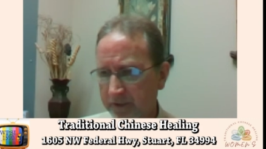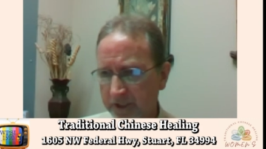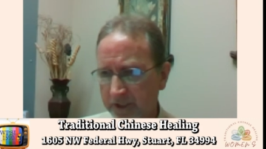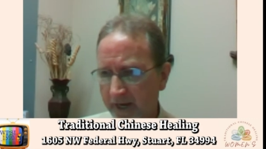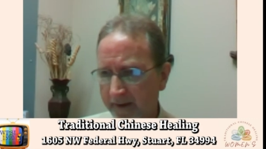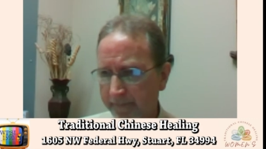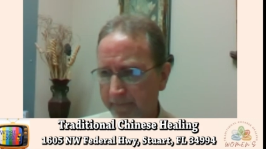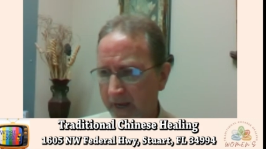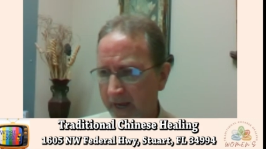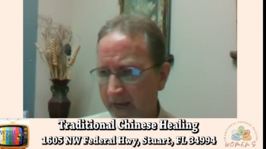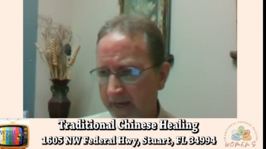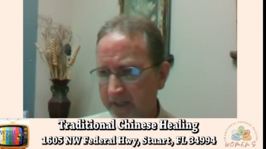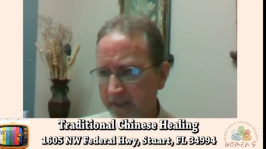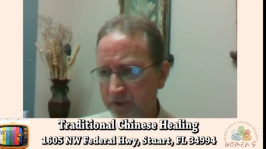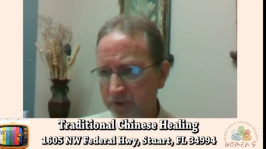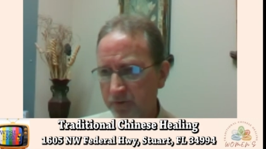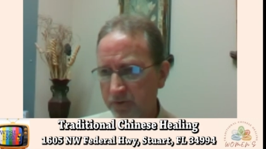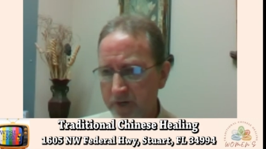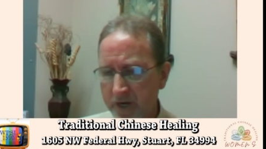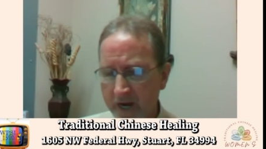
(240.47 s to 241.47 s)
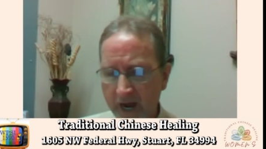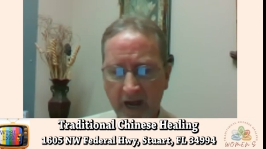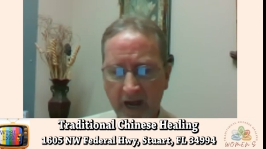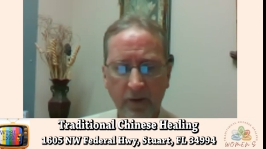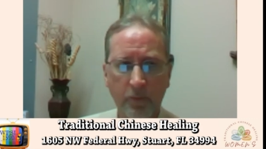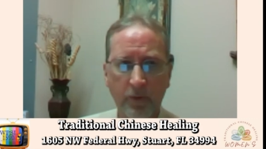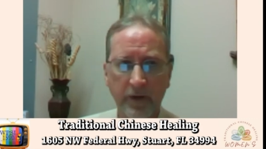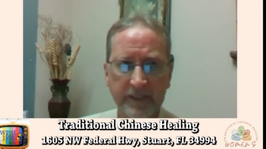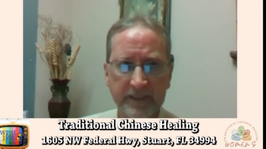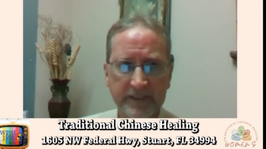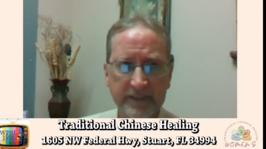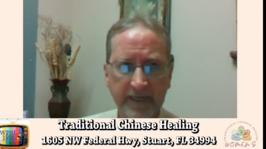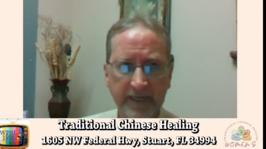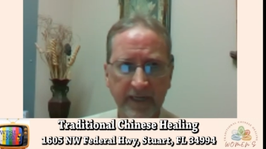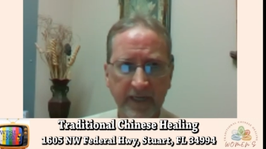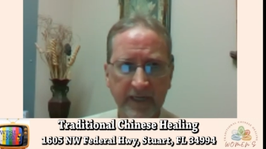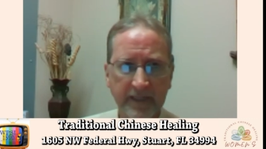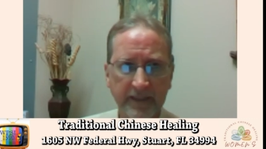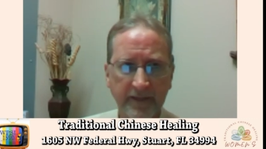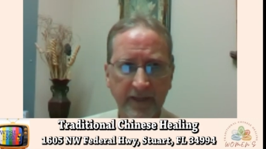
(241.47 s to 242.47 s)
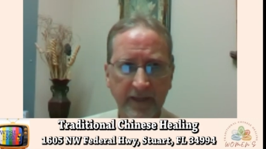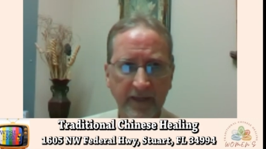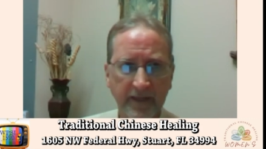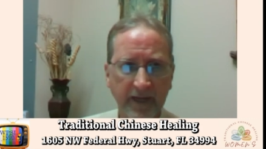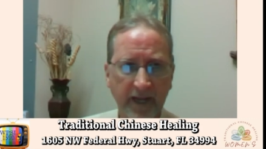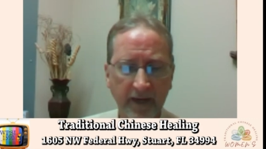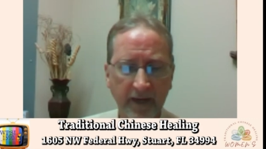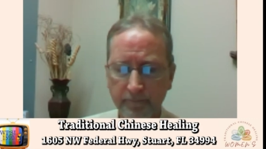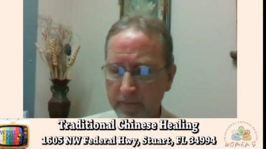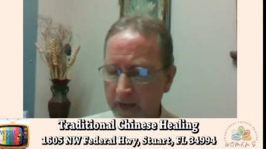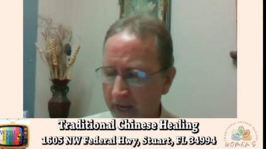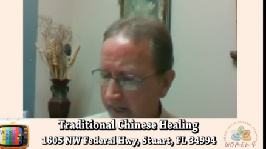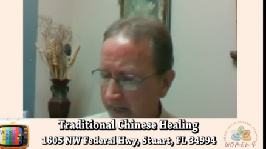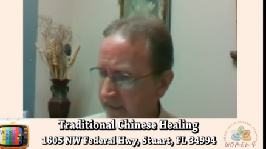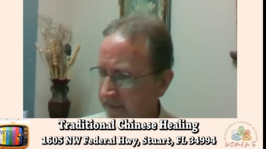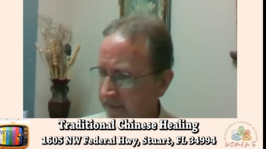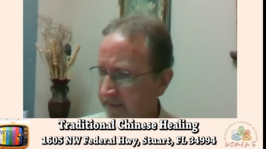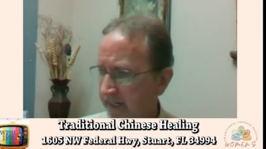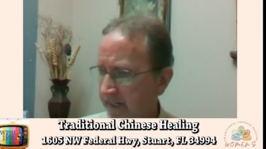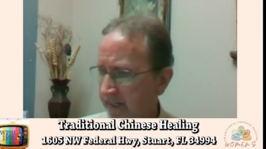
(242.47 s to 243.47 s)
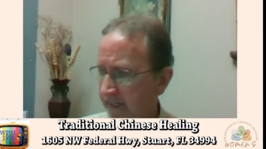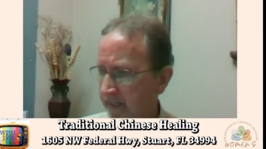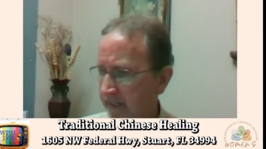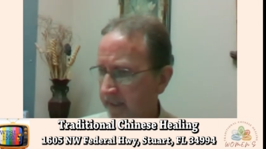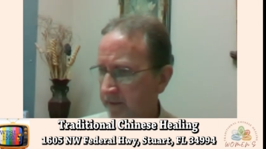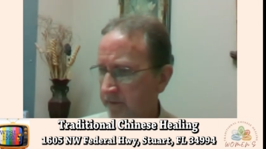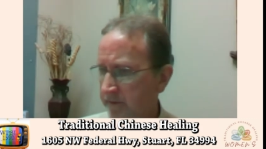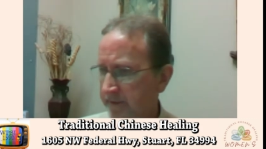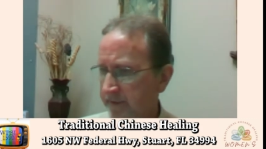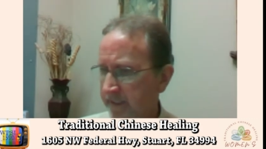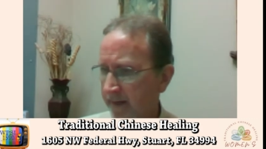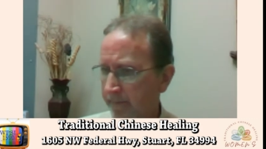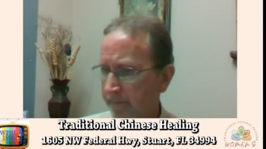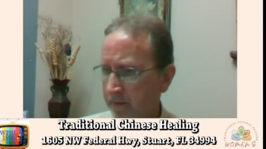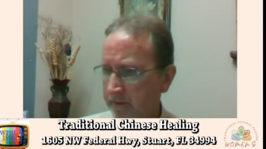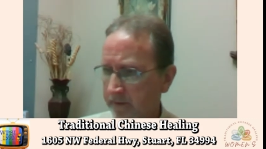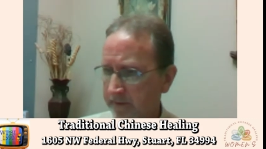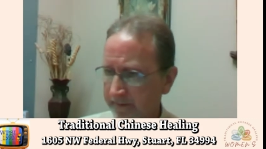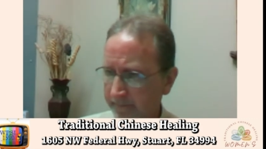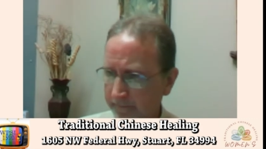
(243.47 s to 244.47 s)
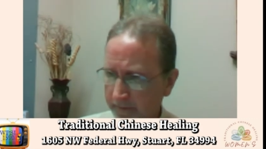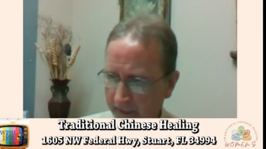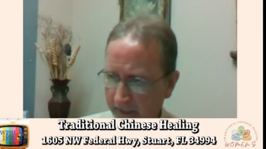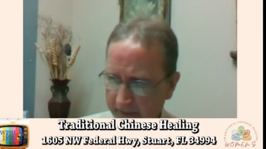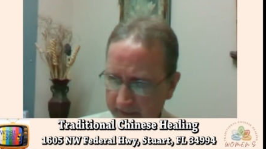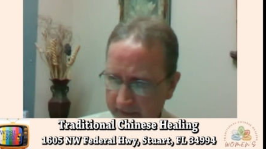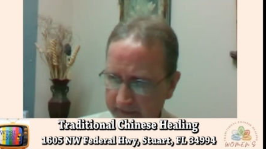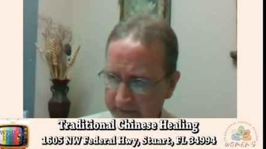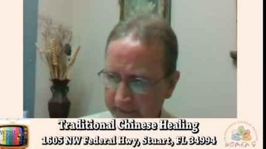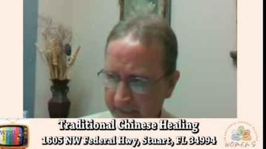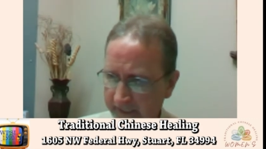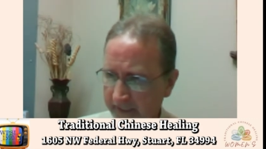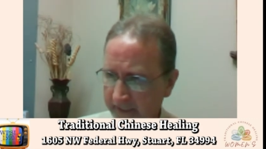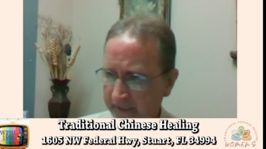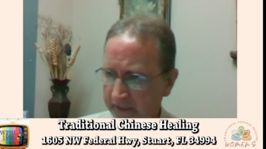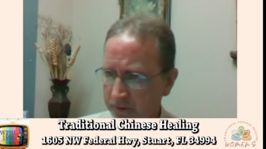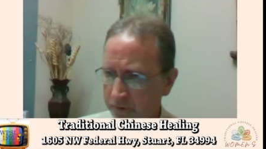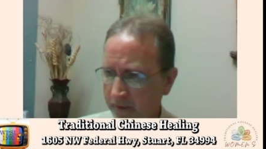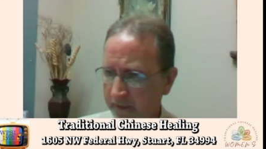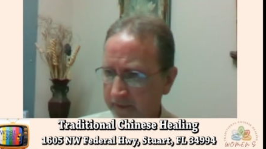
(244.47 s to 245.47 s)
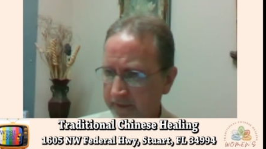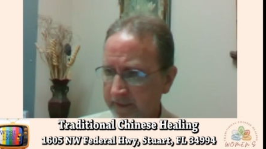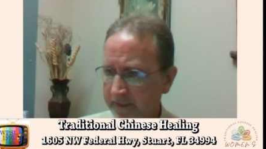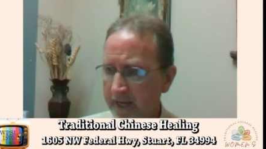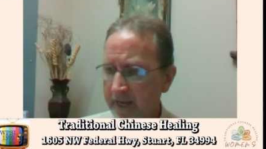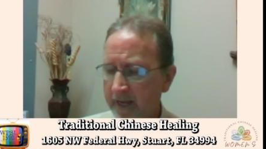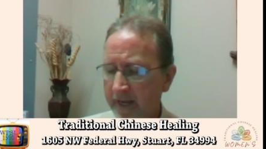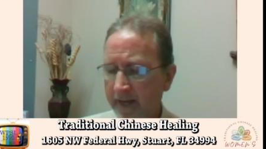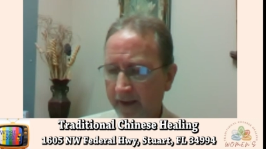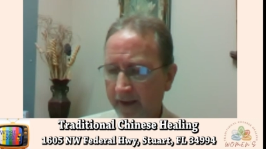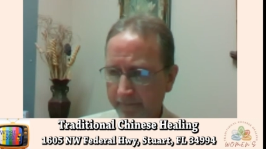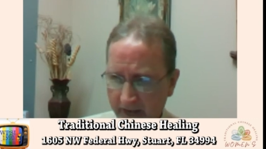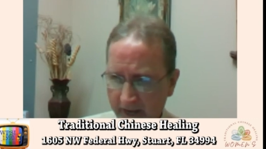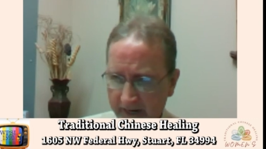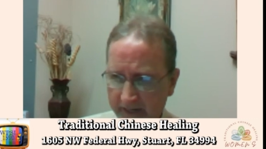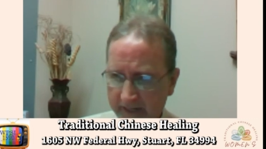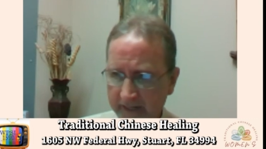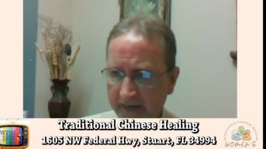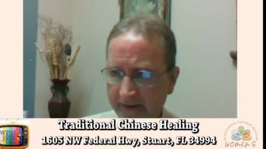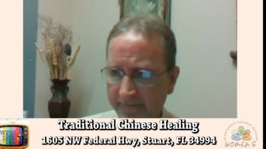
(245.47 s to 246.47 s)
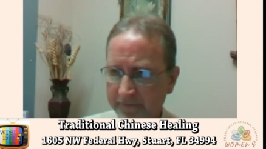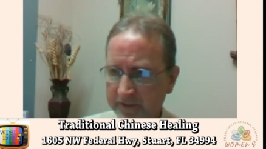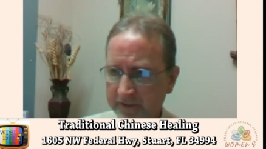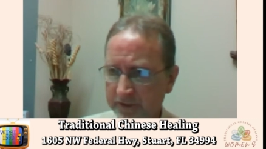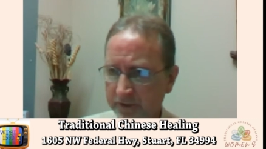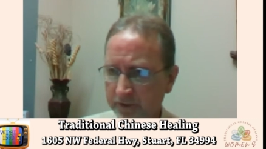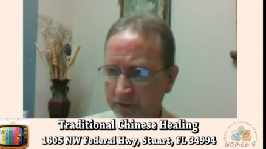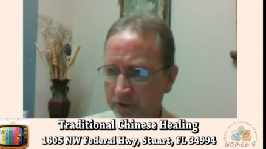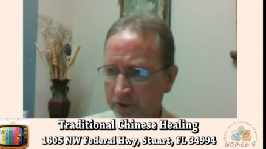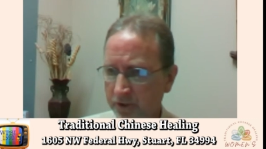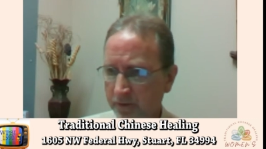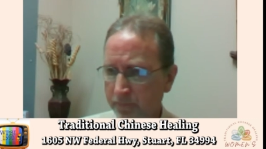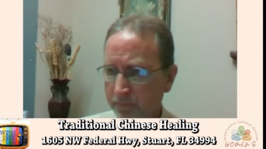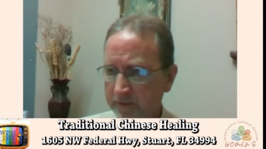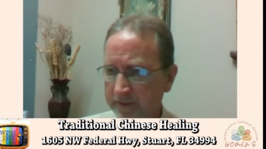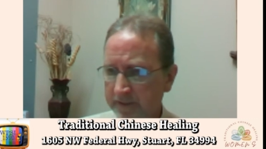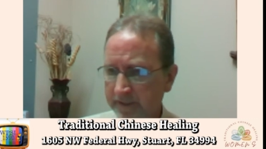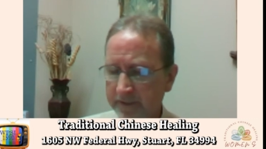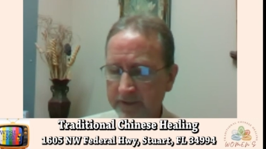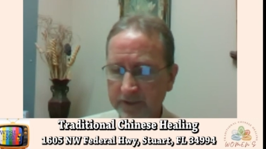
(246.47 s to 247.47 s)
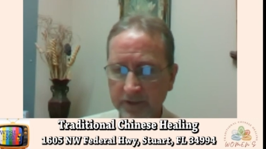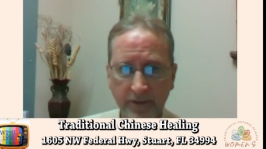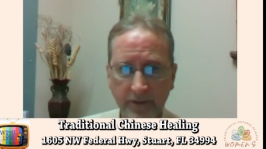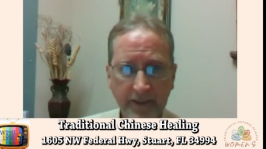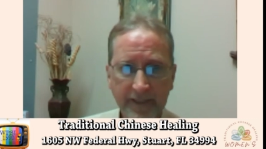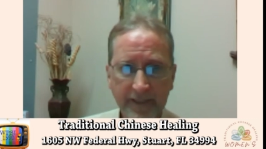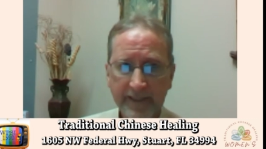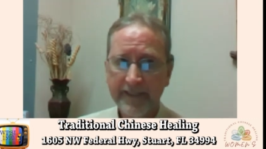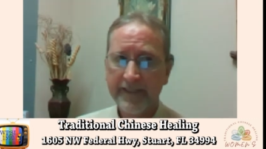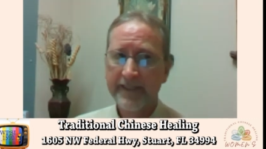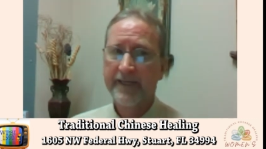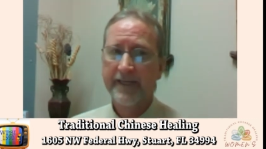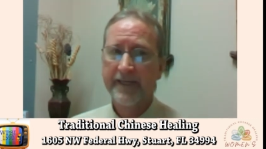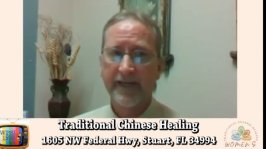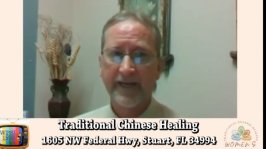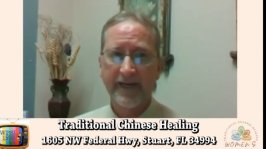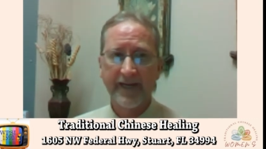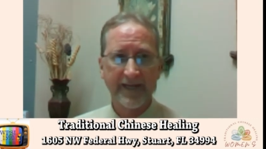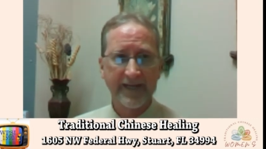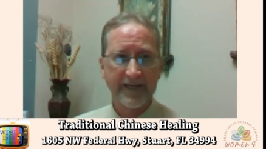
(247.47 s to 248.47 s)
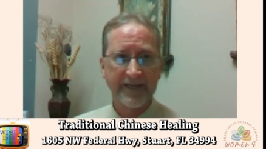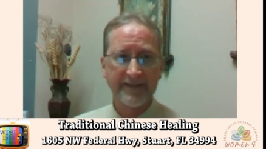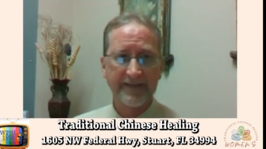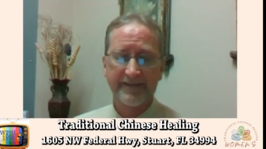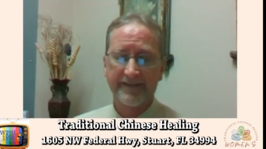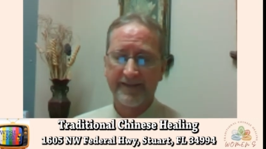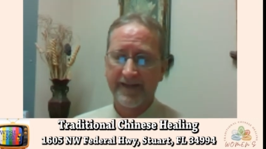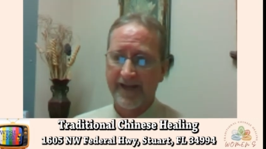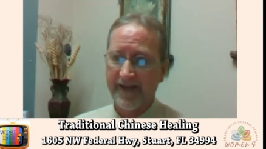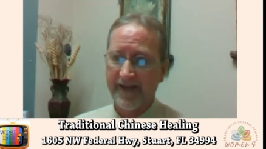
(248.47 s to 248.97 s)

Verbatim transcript: Scheib, I do not want to take anything. I'm not going to take any of those chemicals. I'm not going to take any drugs. I'm not going to have the surgical procedure. And